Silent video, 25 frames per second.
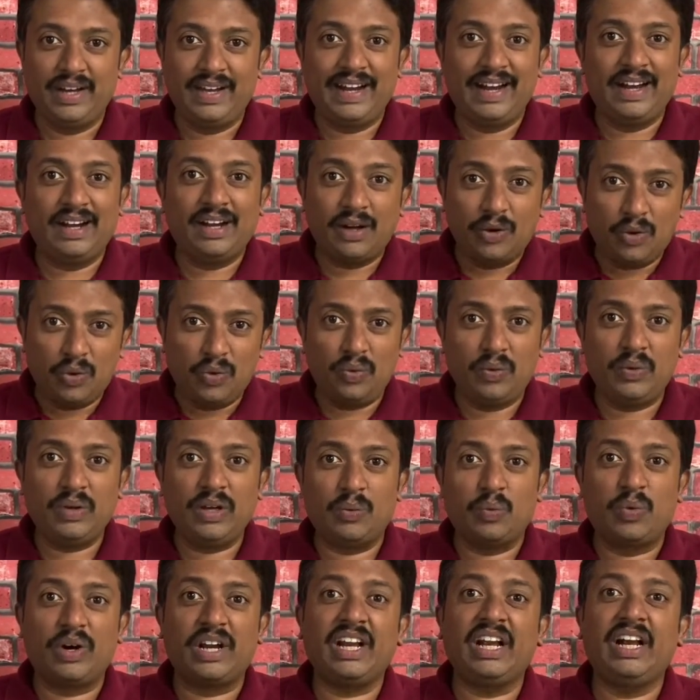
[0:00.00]
And now
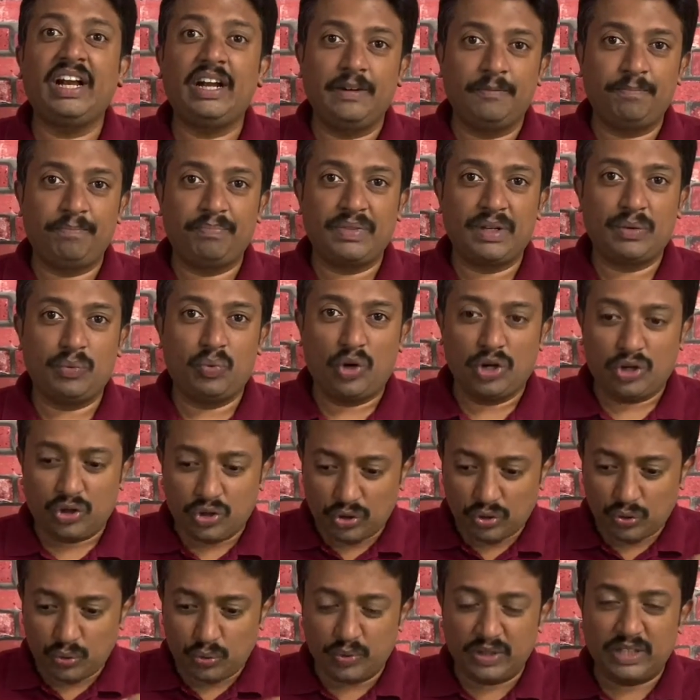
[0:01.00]
you're worried what to
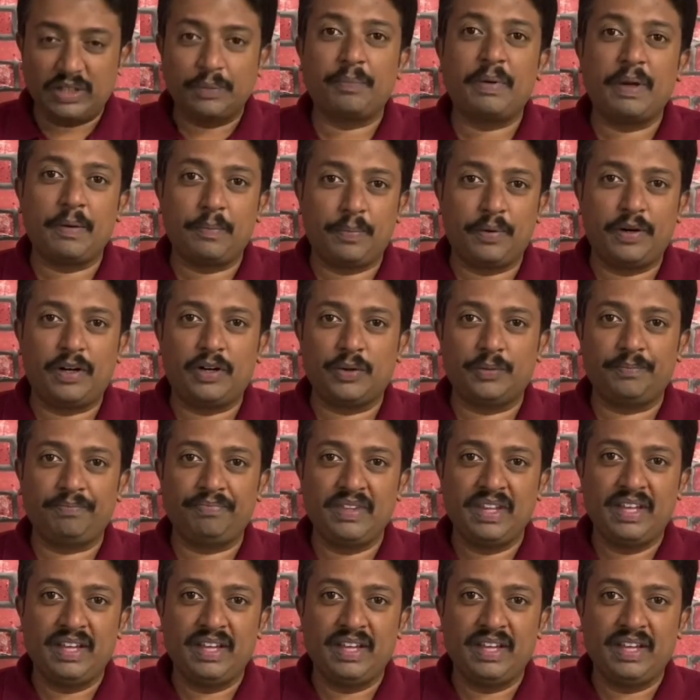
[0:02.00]
do with the paper 2.